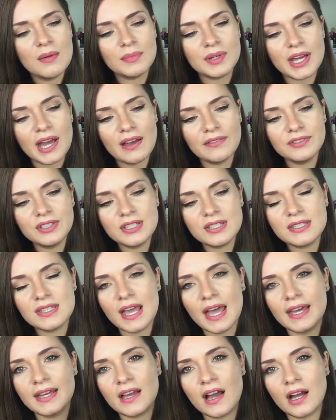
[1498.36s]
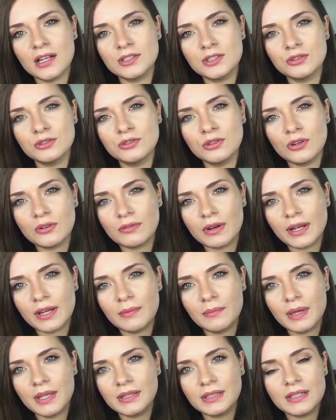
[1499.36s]
but I have to say I do not
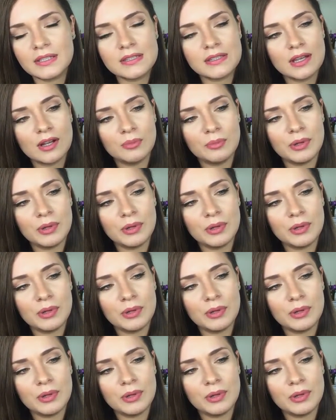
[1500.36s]
recommend these nail